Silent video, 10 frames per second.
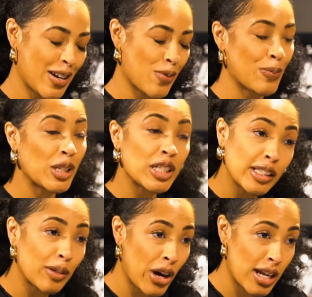Now, we're
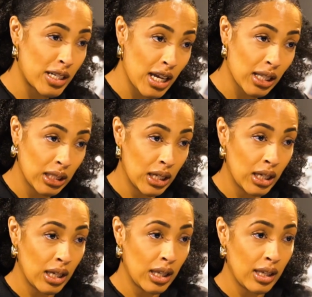pushing the project.
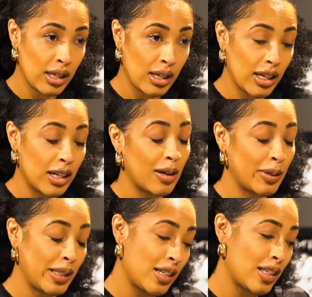Yes.
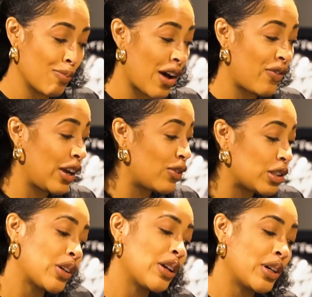Anomalous. My
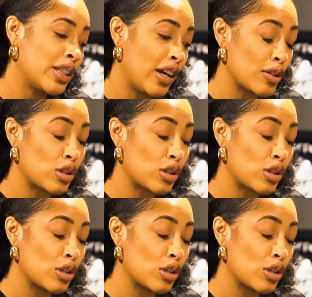favorite joint on there